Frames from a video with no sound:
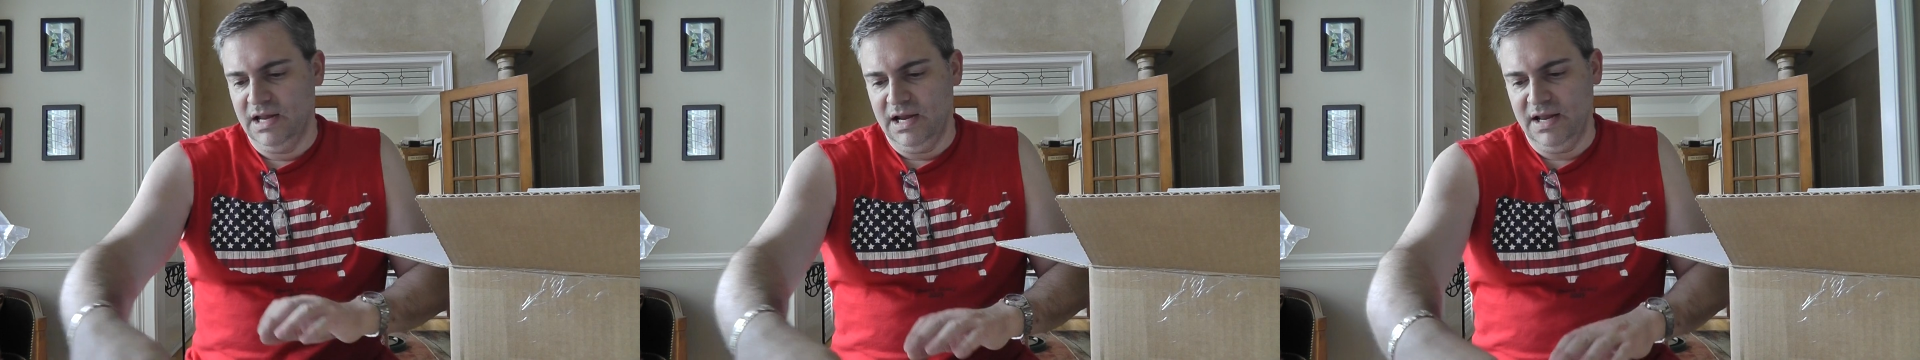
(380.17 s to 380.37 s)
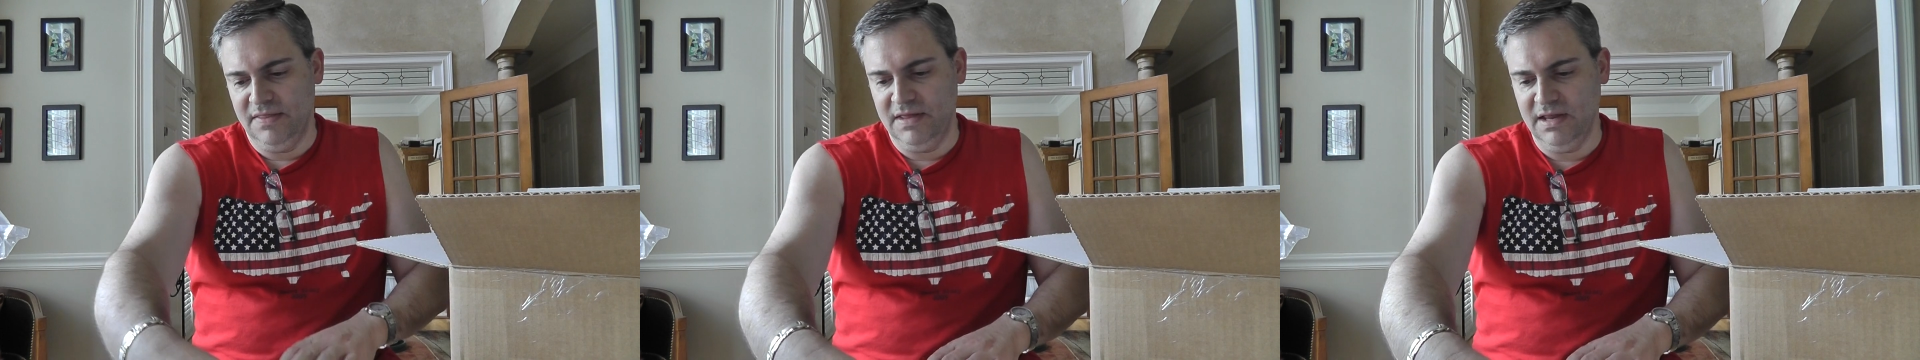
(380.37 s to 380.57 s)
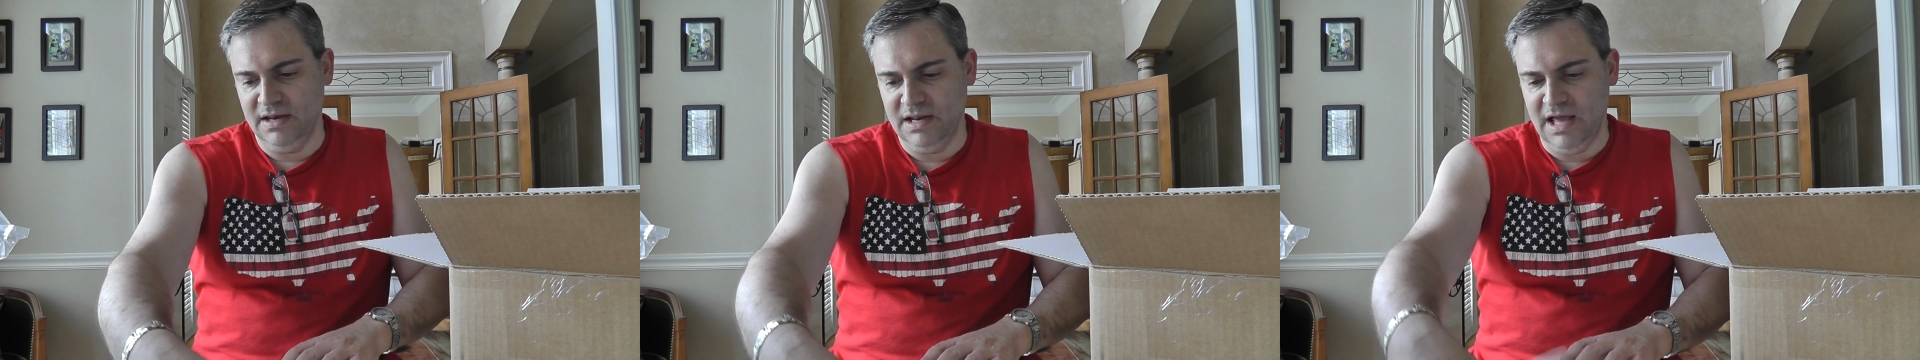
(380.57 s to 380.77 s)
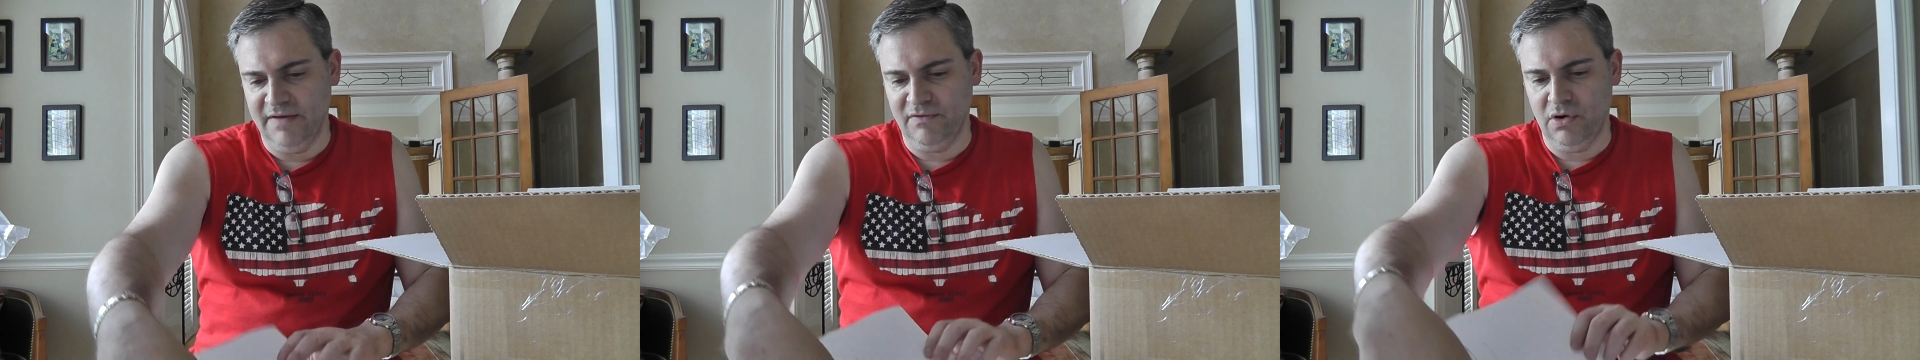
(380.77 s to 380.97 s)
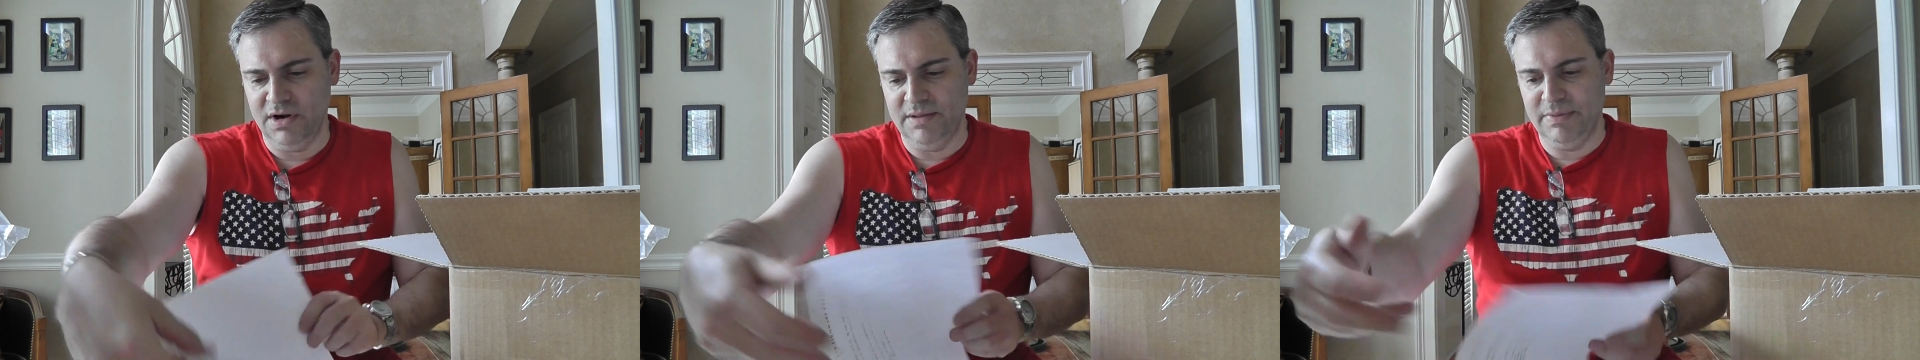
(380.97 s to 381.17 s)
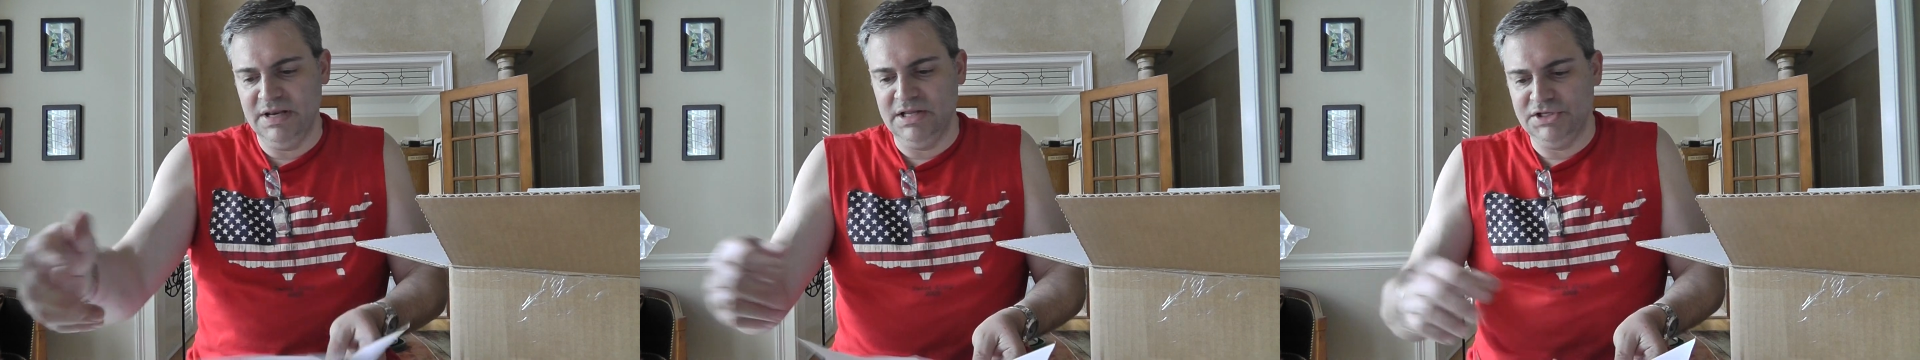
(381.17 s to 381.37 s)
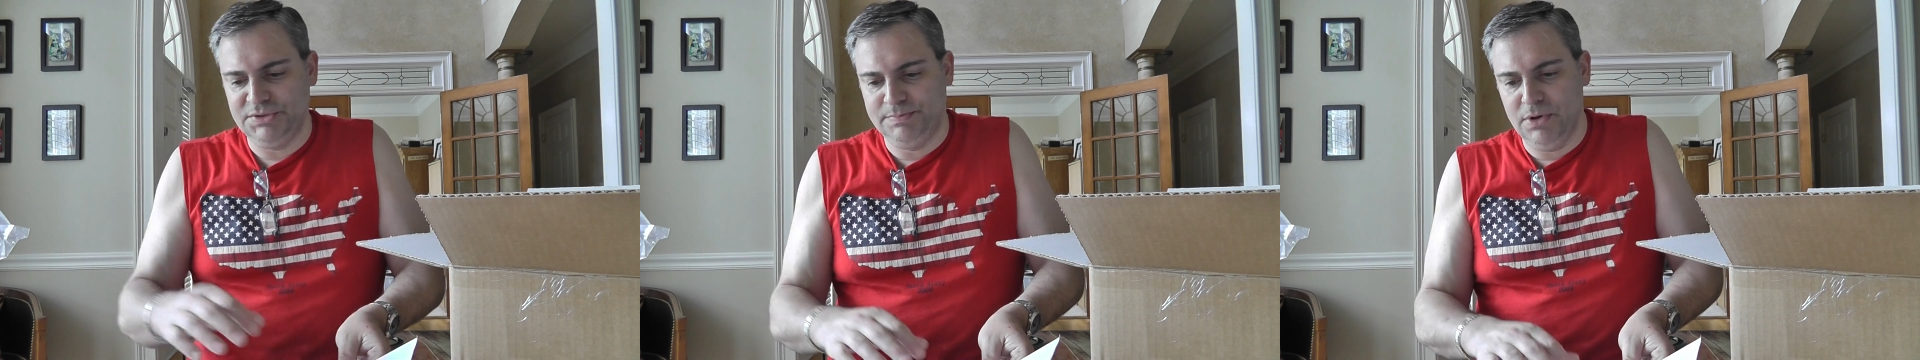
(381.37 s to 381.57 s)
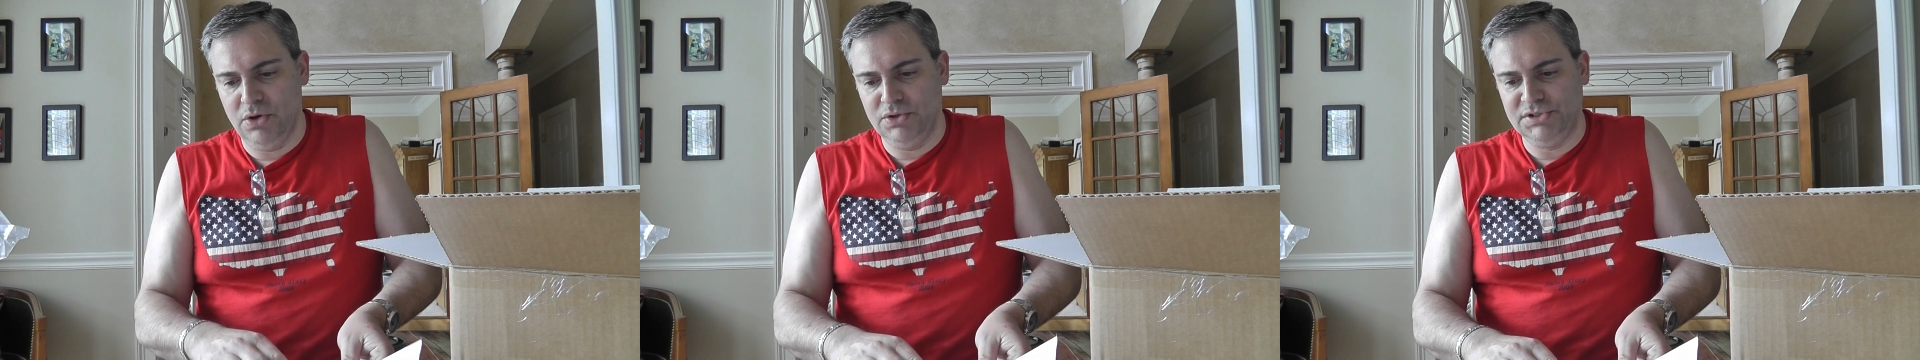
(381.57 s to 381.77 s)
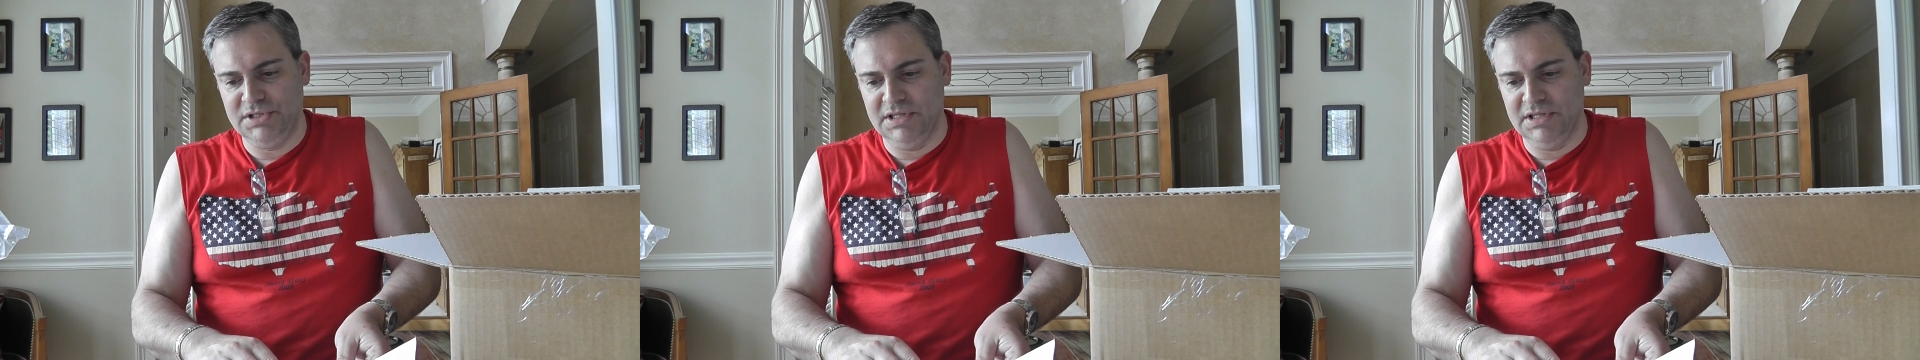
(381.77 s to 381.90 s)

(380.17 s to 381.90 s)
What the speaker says: And then I've already been exposed